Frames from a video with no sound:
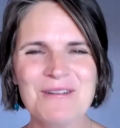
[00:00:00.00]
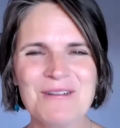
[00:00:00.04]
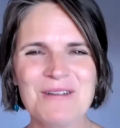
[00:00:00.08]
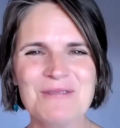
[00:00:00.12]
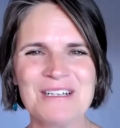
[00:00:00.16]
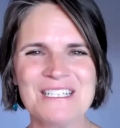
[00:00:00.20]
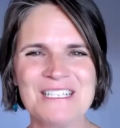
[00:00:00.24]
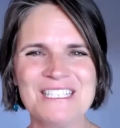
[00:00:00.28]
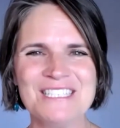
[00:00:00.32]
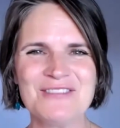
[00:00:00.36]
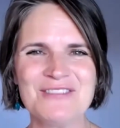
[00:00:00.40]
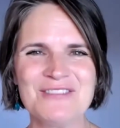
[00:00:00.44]
we
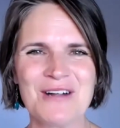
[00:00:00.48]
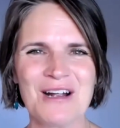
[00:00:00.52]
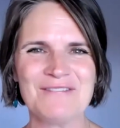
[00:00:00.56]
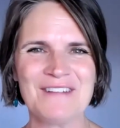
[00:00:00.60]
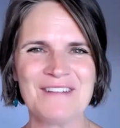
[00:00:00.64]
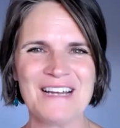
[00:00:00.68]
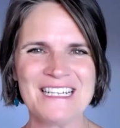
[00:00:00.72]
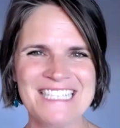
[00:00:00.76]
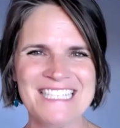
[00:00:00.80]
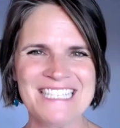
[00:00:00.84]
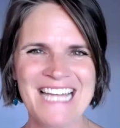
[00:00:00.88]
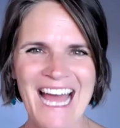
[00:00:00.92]
want to do our
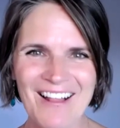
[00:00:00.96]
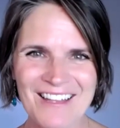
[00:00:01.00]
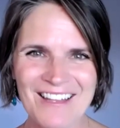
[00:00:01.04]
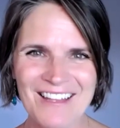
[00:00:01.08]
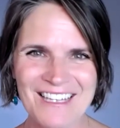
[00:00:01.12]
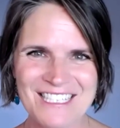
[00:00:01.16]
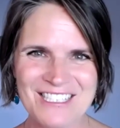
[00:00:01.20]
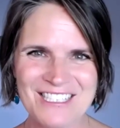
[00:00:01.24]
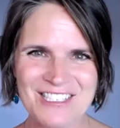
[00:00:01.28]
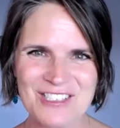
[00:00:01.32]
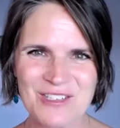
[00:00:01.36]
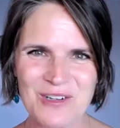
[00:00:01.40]

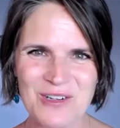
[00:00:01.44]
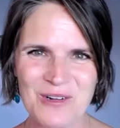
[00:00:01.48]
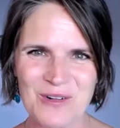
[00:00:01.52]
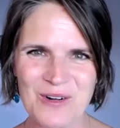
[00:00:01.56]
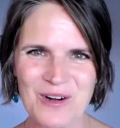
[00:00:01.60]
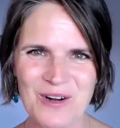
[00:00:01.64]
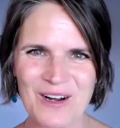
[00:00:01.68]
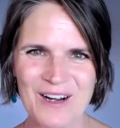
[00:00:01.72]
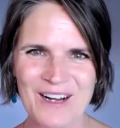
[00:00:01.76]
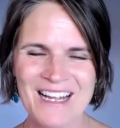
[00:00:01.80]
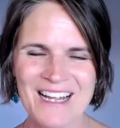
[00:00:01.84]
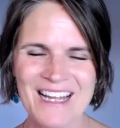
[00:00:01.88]
vitality
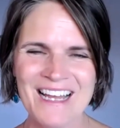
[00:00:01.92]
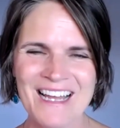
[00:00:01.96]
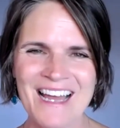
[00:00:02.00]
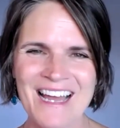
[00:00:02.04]
score.